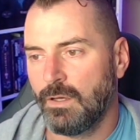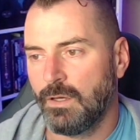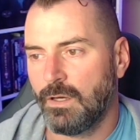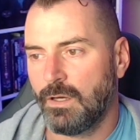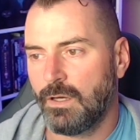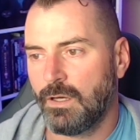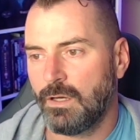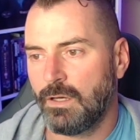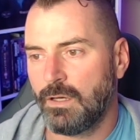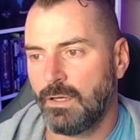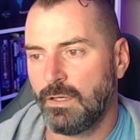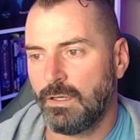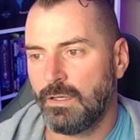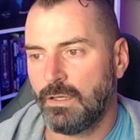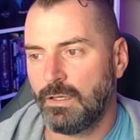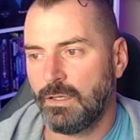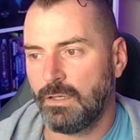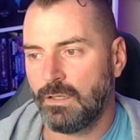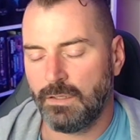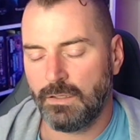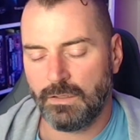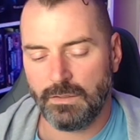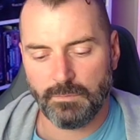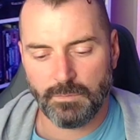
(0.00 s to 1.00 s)

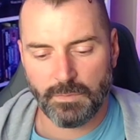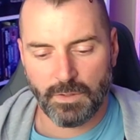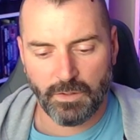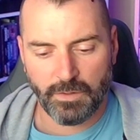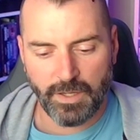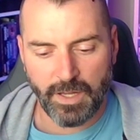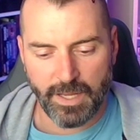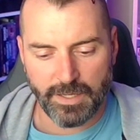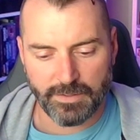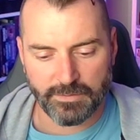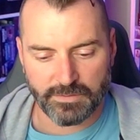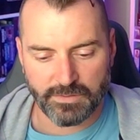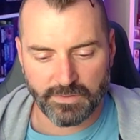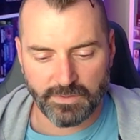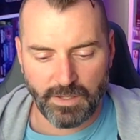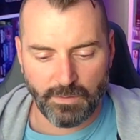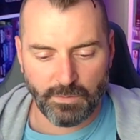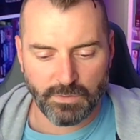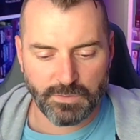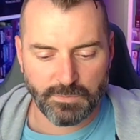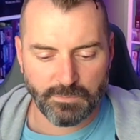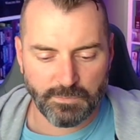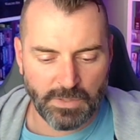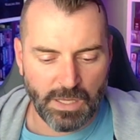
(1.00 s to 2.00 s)
okay, so that
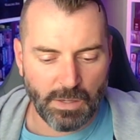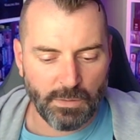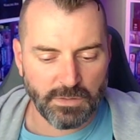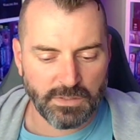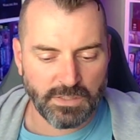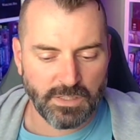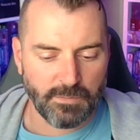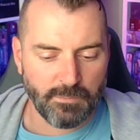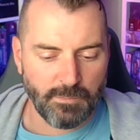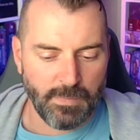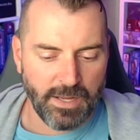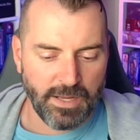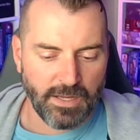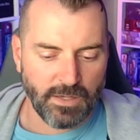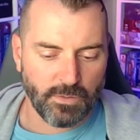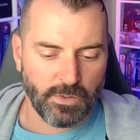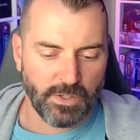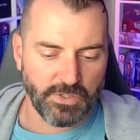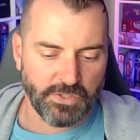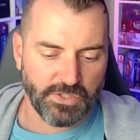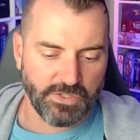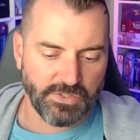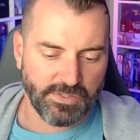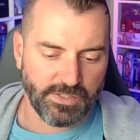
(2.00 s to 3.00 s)
was the main
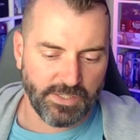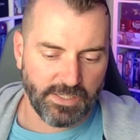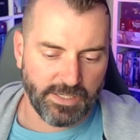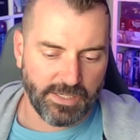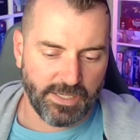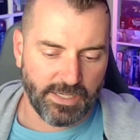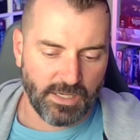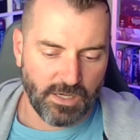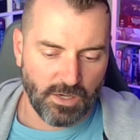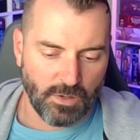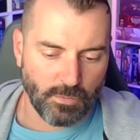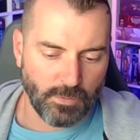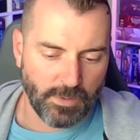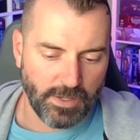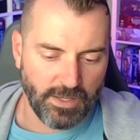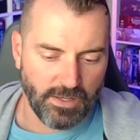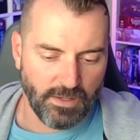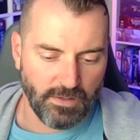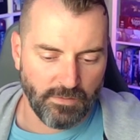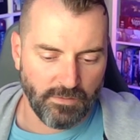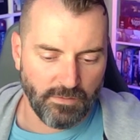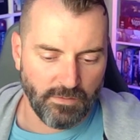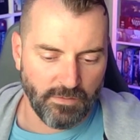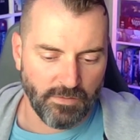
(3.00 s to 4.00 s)
questions that I got
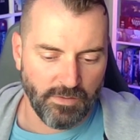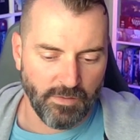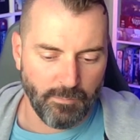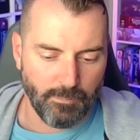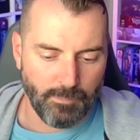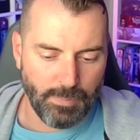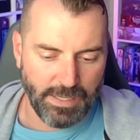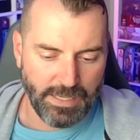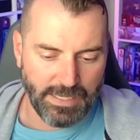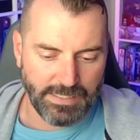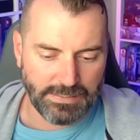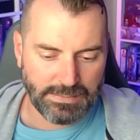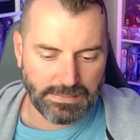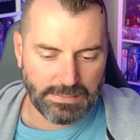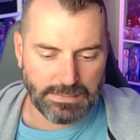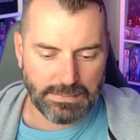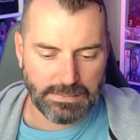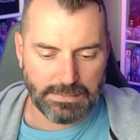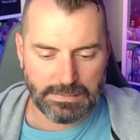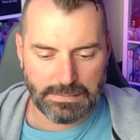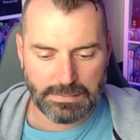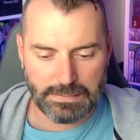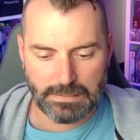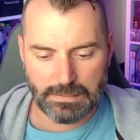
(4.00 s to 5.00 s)
around the
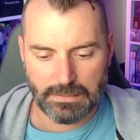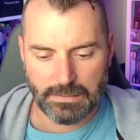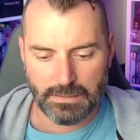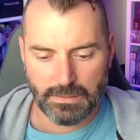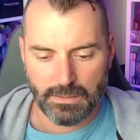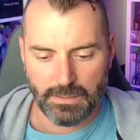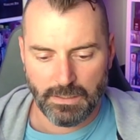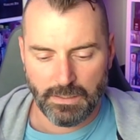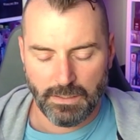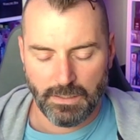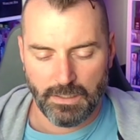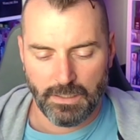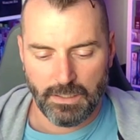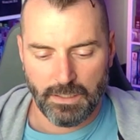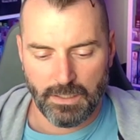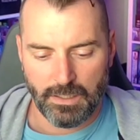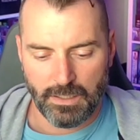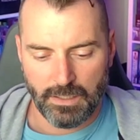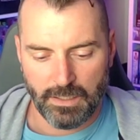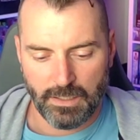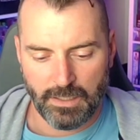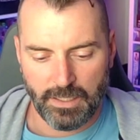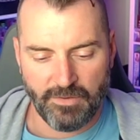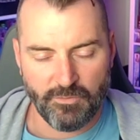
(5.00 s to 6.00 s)
bases.
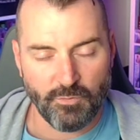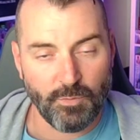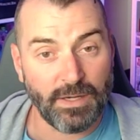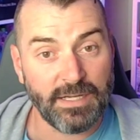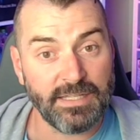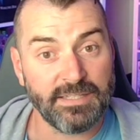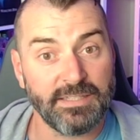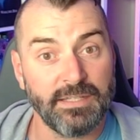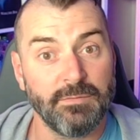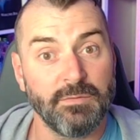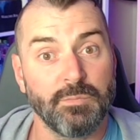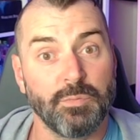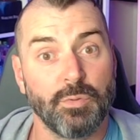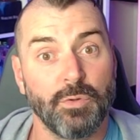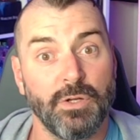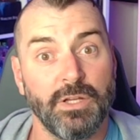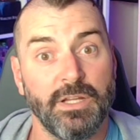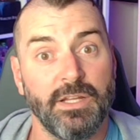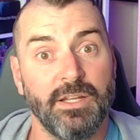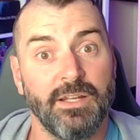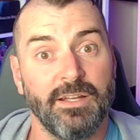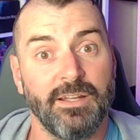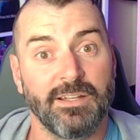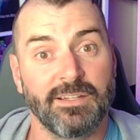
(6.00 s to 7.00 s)
Everybody seemed
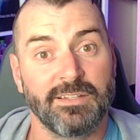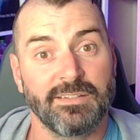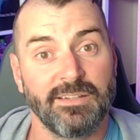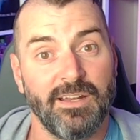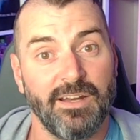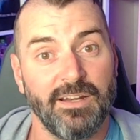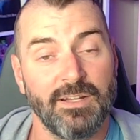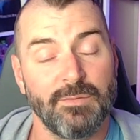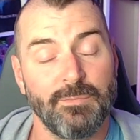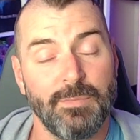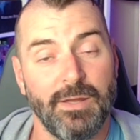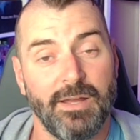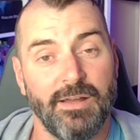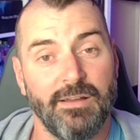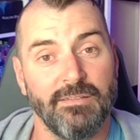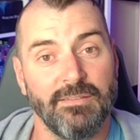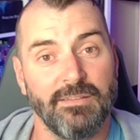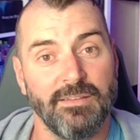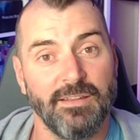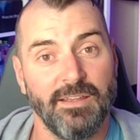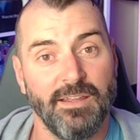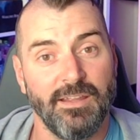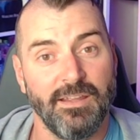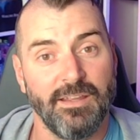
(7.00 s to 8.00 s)
pretty excited about
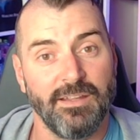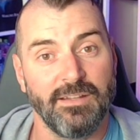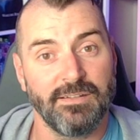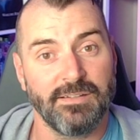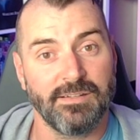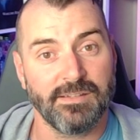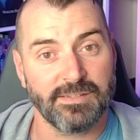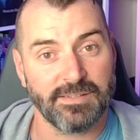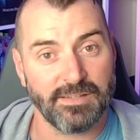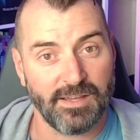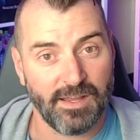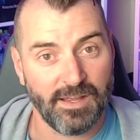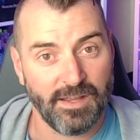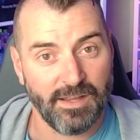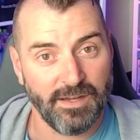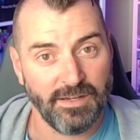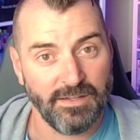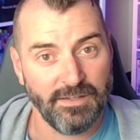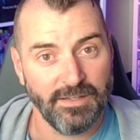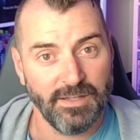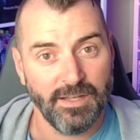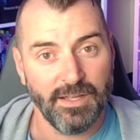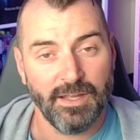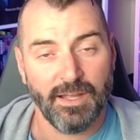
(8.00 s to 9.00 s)
the
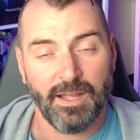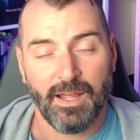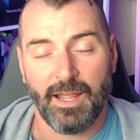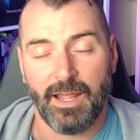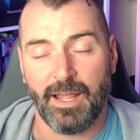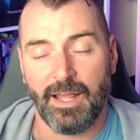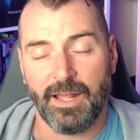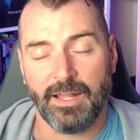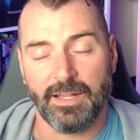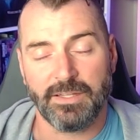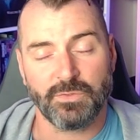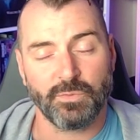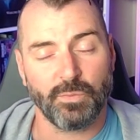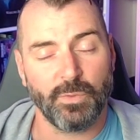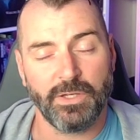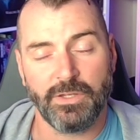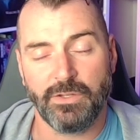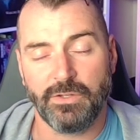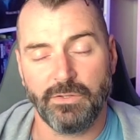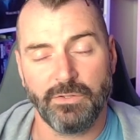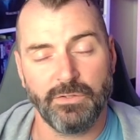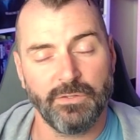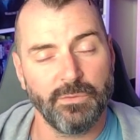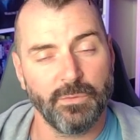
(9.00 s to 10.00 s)
design, as we
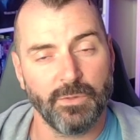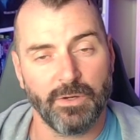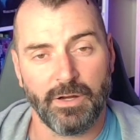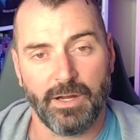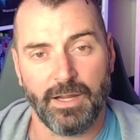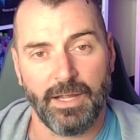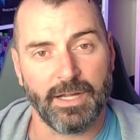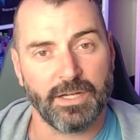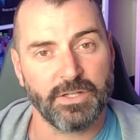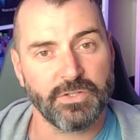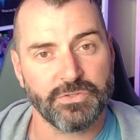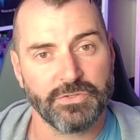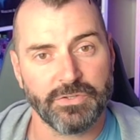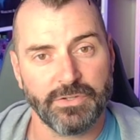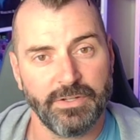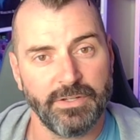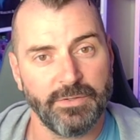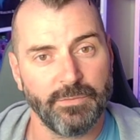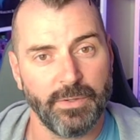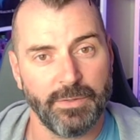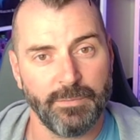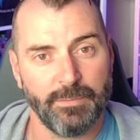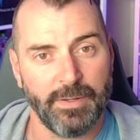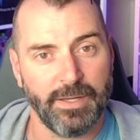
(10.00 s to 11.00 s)
do. We're extra
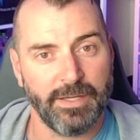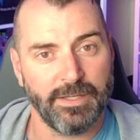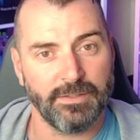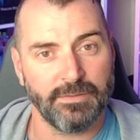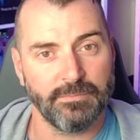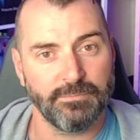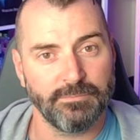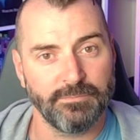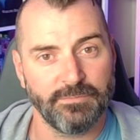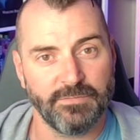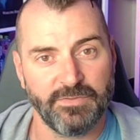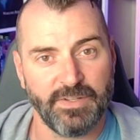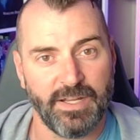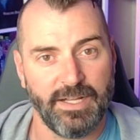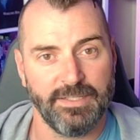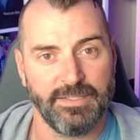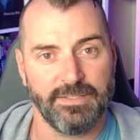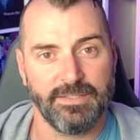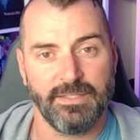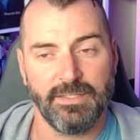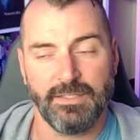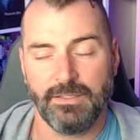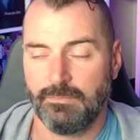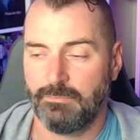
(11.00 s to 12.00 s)
and we made them
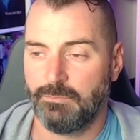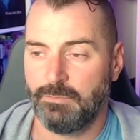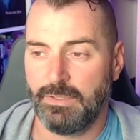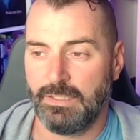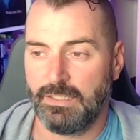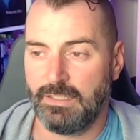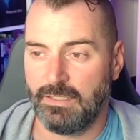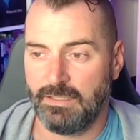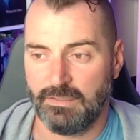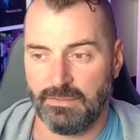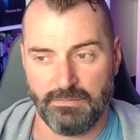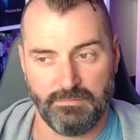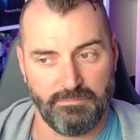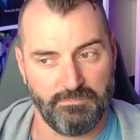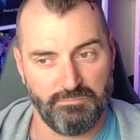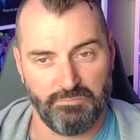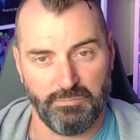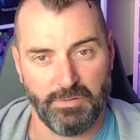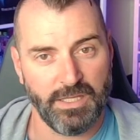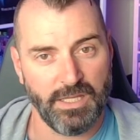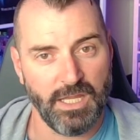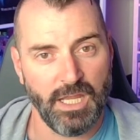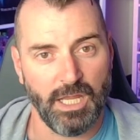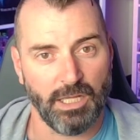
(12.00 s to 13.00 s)
fancy because
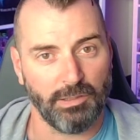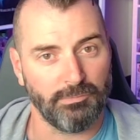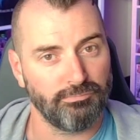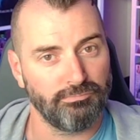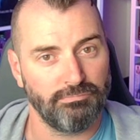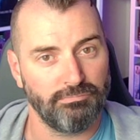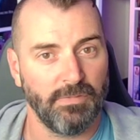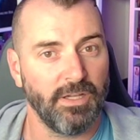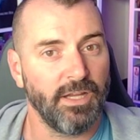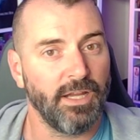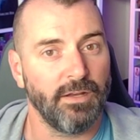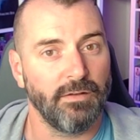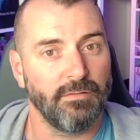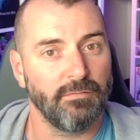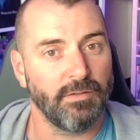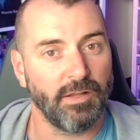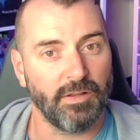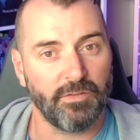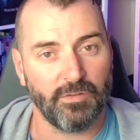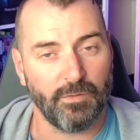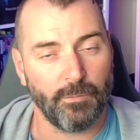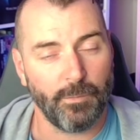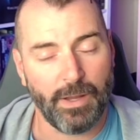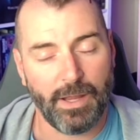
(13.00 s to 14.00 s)
we can, and
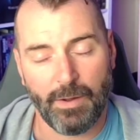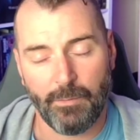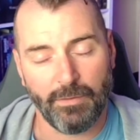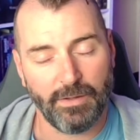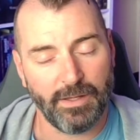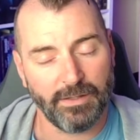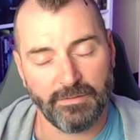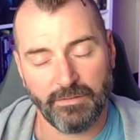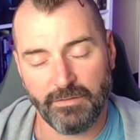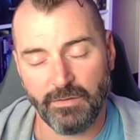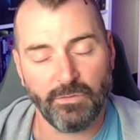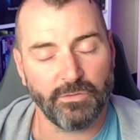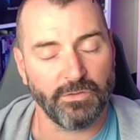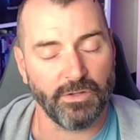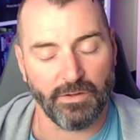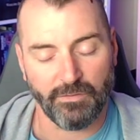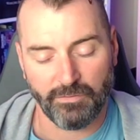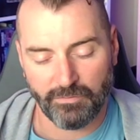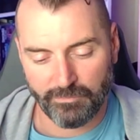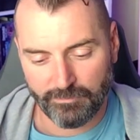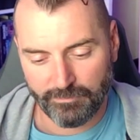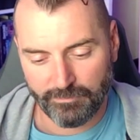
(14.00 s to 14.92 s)
that's how we like to do stuff.